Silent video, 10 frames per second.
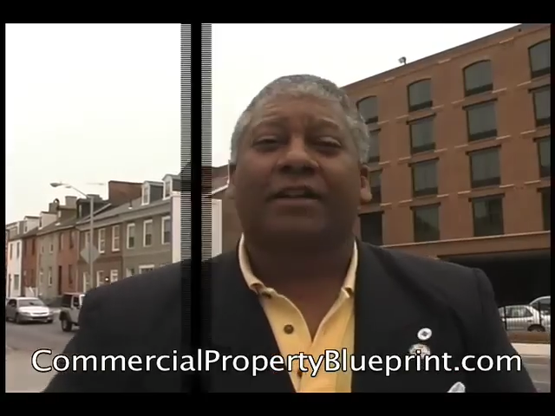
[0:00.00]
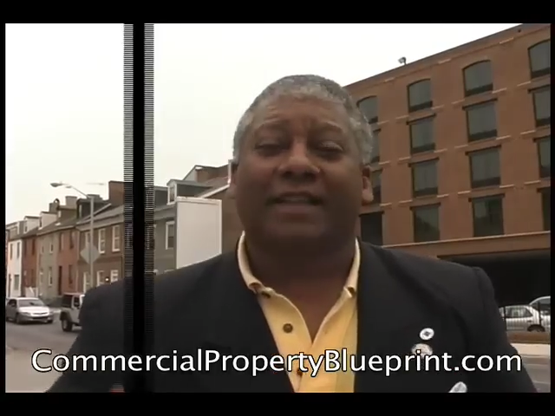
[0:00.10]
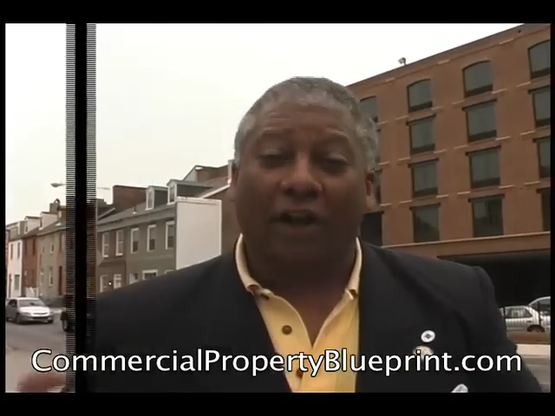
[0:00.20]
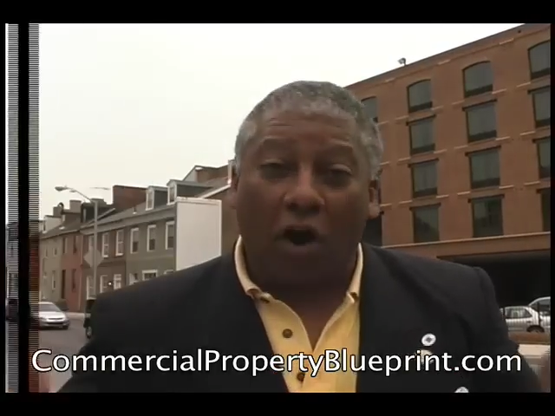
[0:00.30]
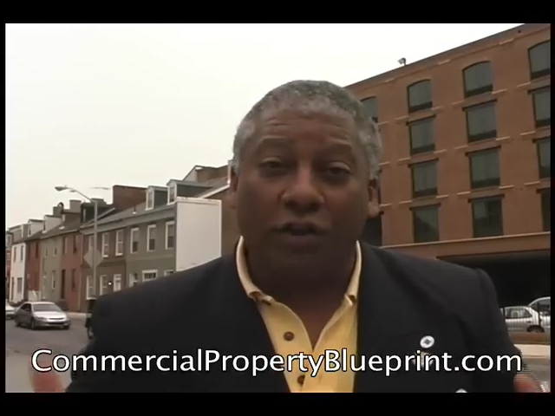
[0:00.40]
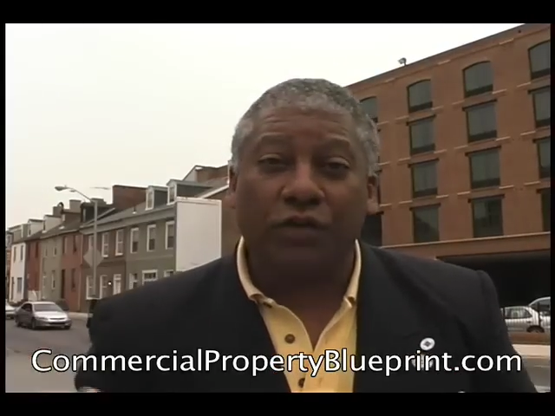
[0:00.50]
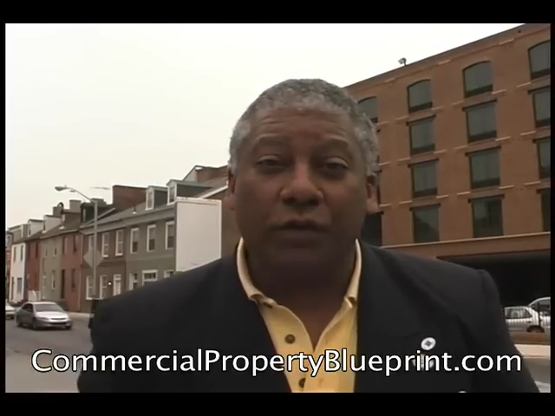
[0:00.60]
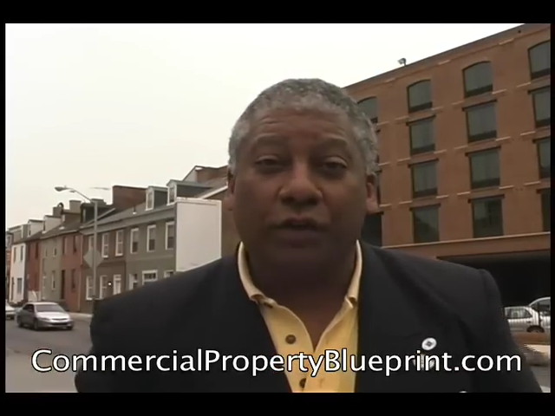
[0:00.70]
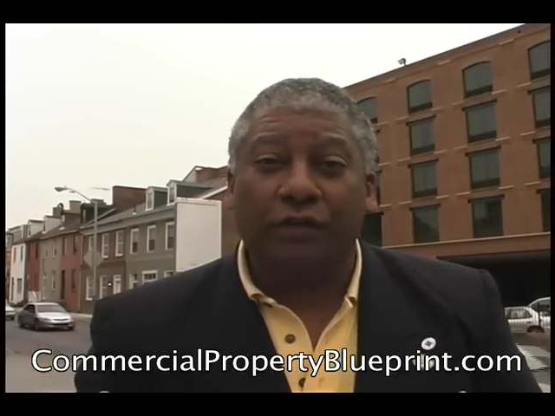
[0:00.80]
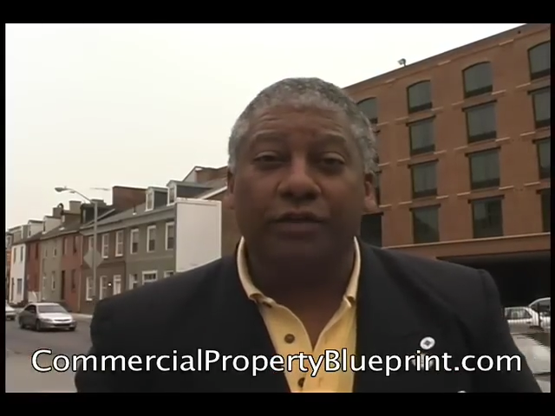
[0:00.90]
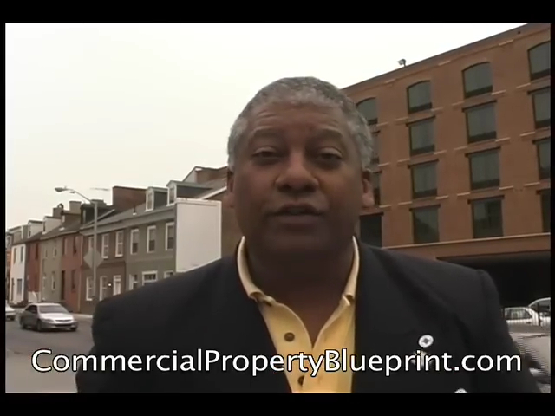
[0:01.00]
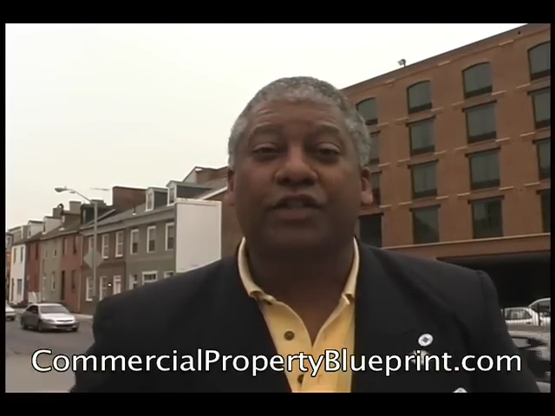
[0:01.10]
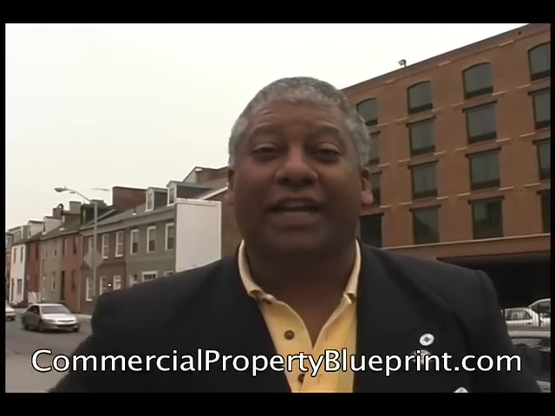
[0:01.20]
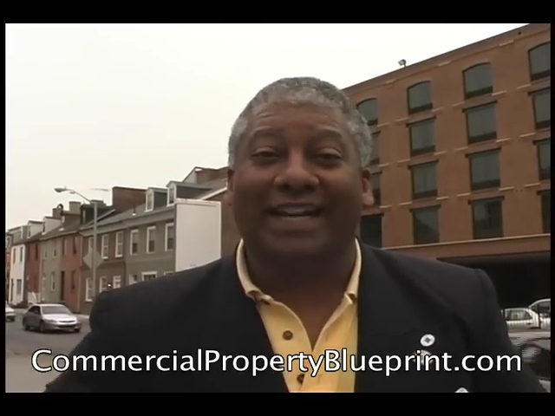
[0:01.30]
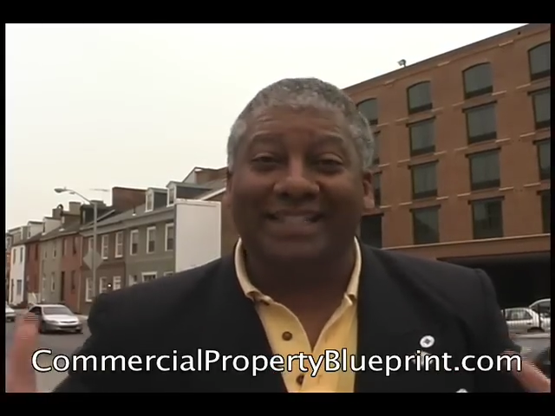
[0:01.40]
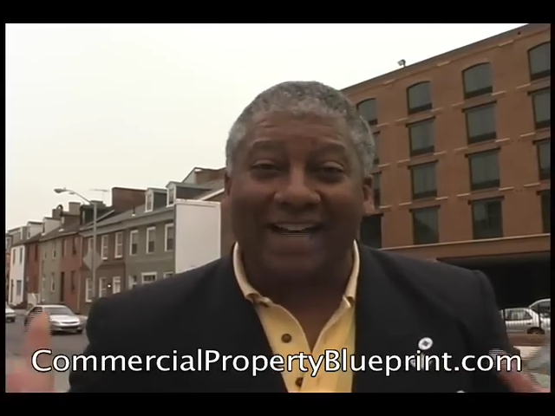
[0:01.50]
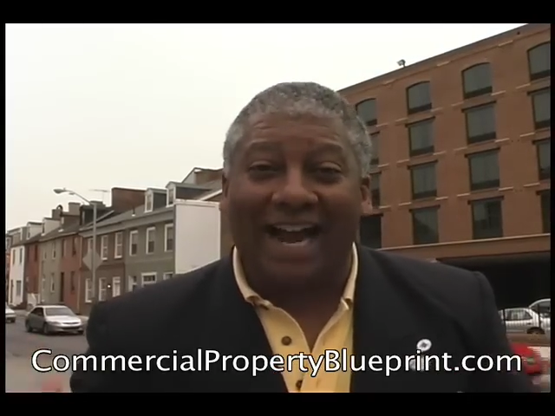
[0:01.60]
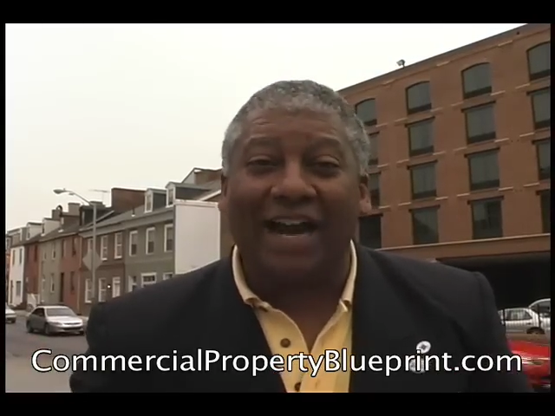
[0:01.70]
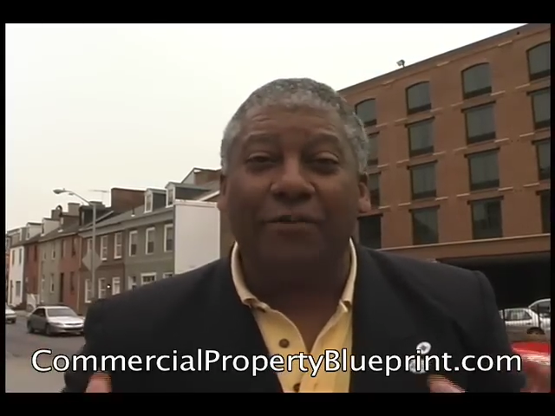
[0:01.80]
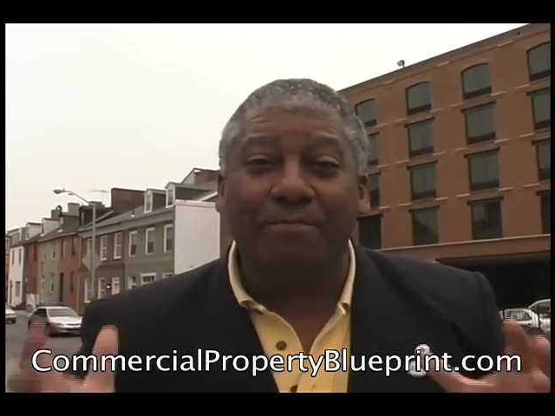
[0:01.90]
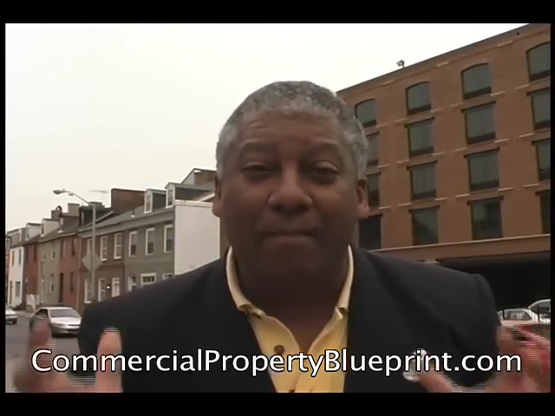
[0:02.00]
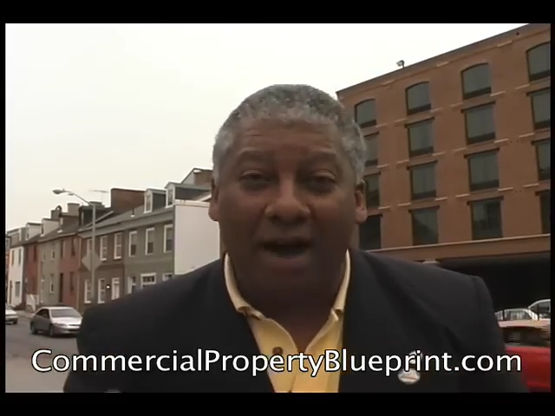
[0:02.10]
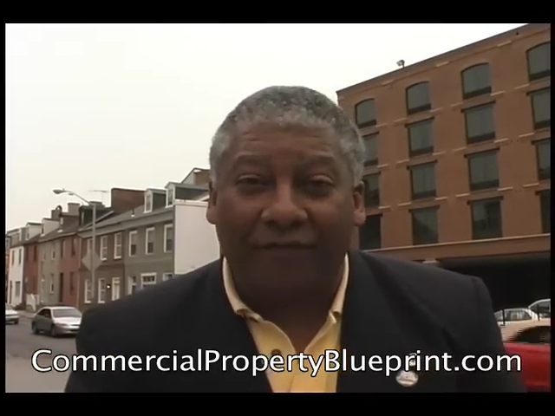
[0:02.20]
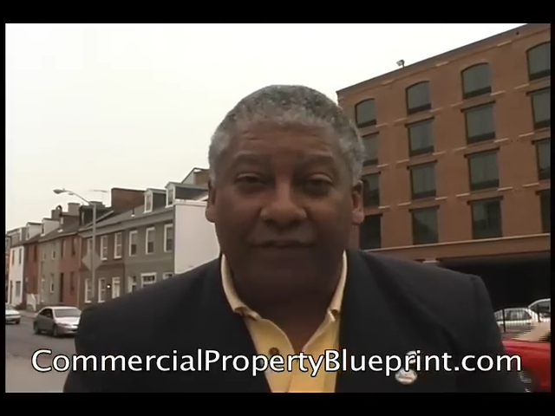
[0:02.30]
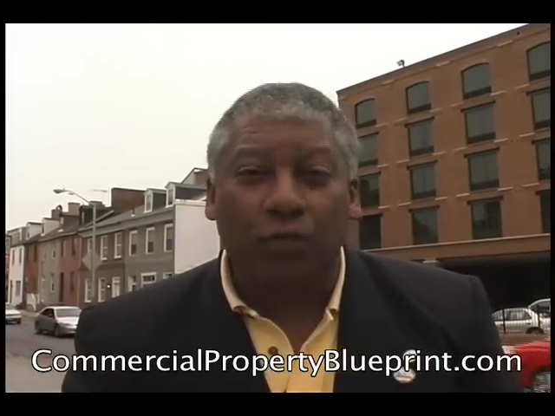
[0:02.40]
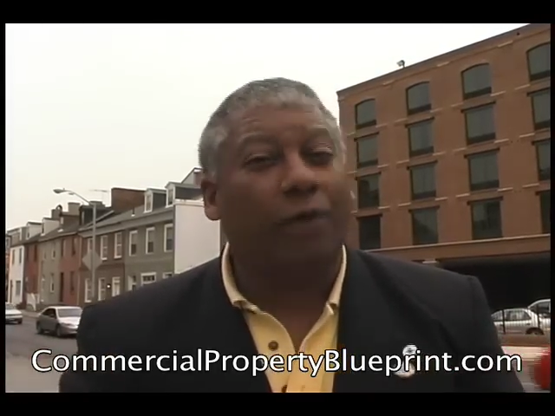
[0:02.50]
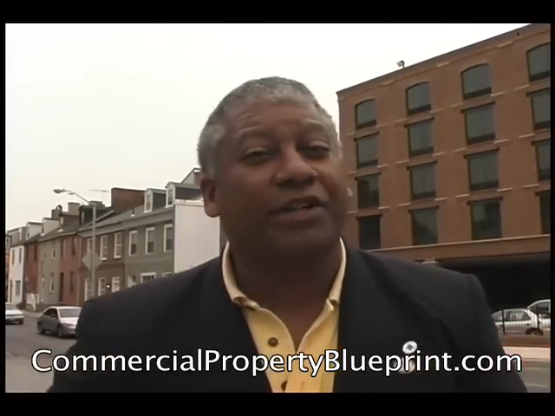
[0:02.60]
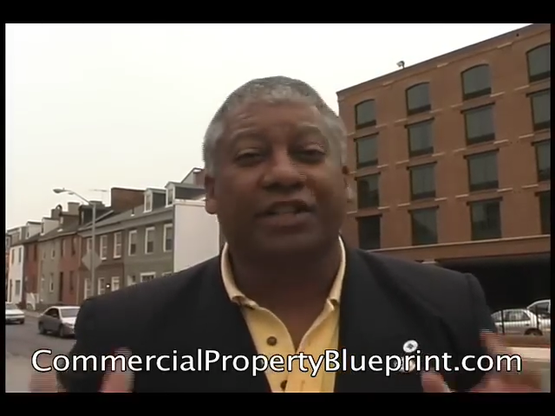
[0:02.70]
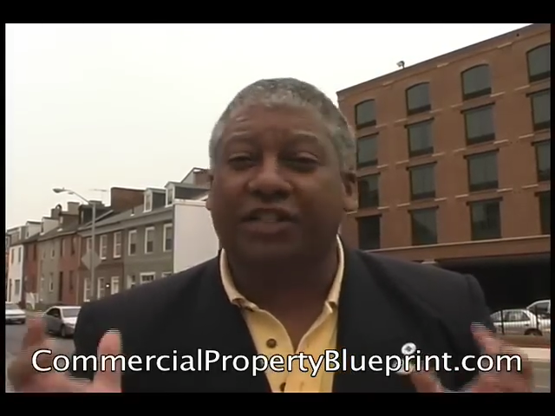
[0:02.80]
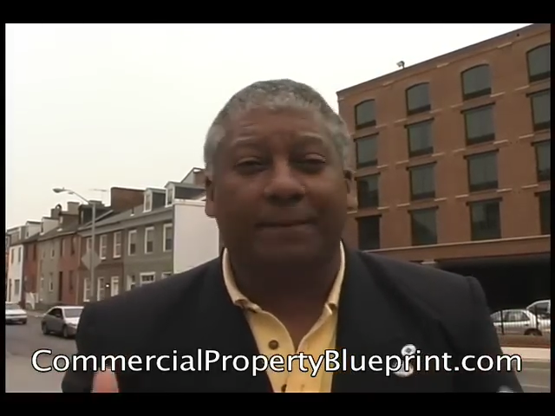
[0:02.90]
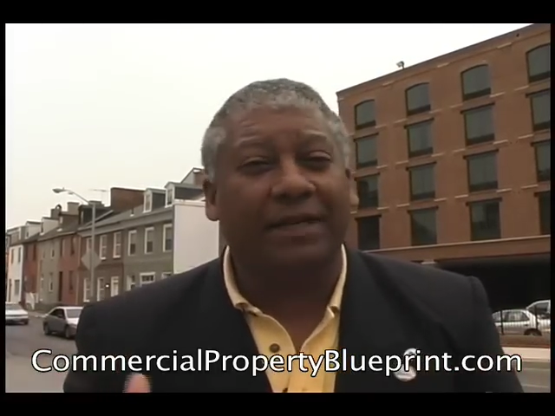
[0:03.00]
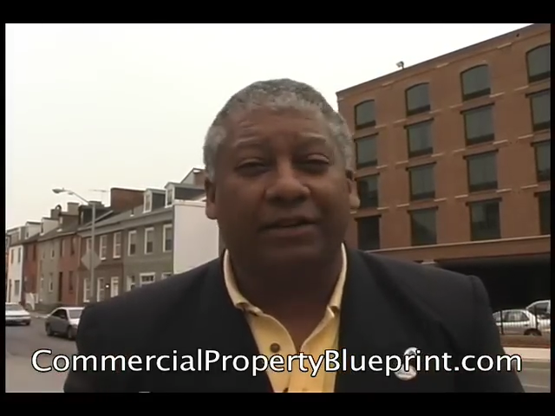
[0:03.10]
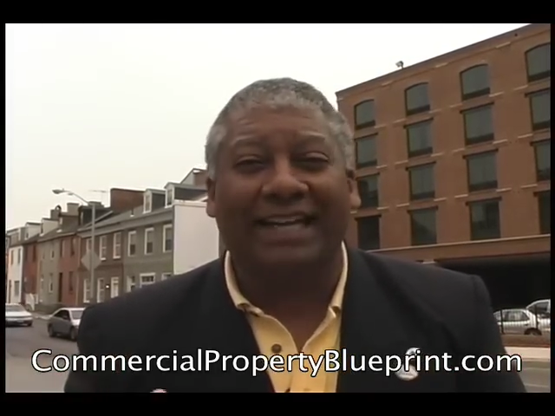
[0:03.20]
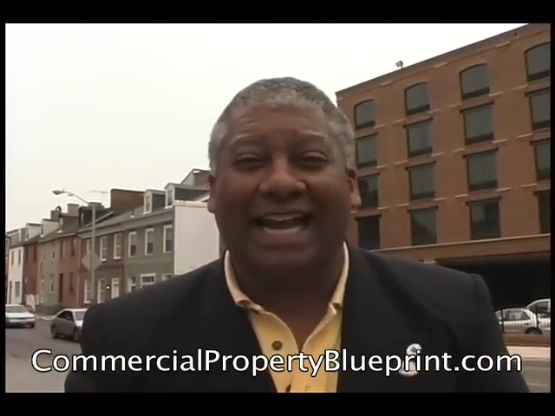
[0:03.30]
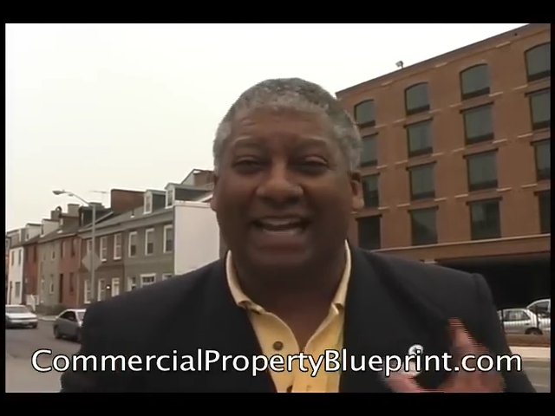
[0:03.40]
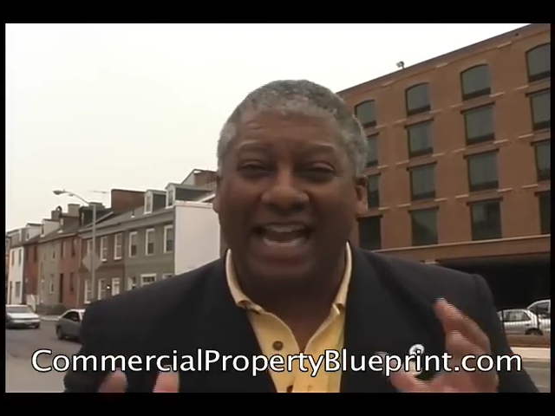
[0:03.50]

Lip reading: that also includes an entire month where we're just going to be looking at